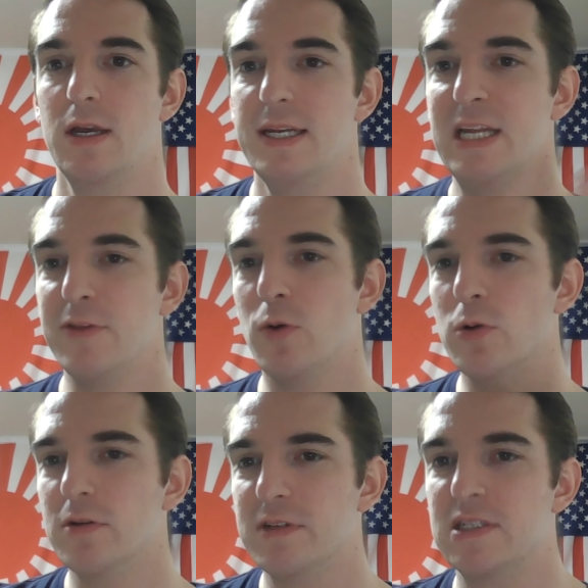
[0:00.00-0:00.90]
Now the
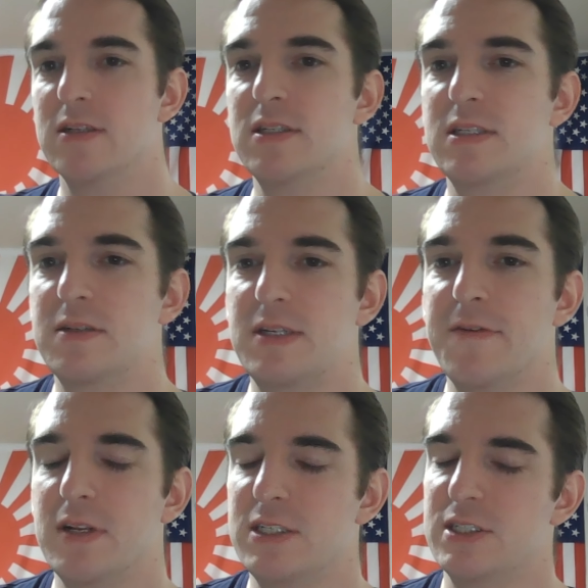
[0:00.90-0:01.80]
order of this list is
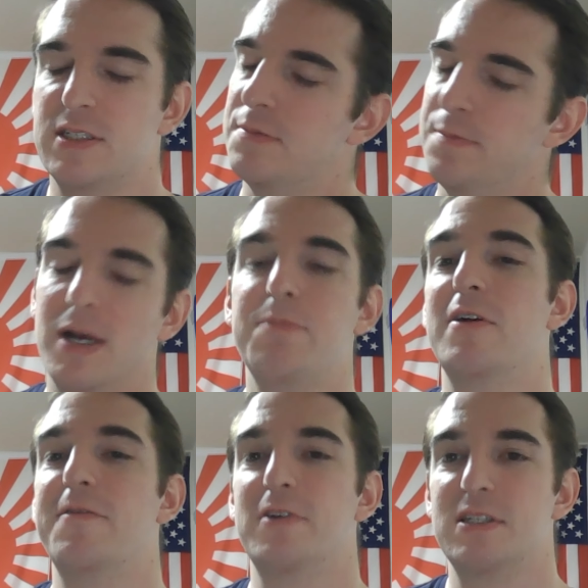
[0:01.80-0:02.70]
definitely just my
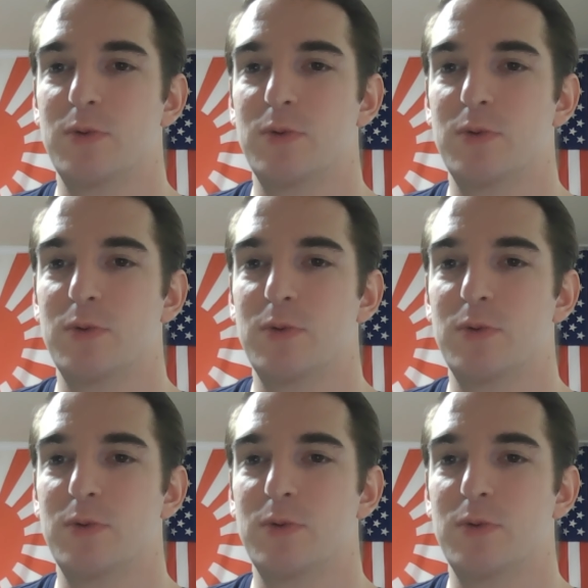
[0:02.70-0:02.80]
preference,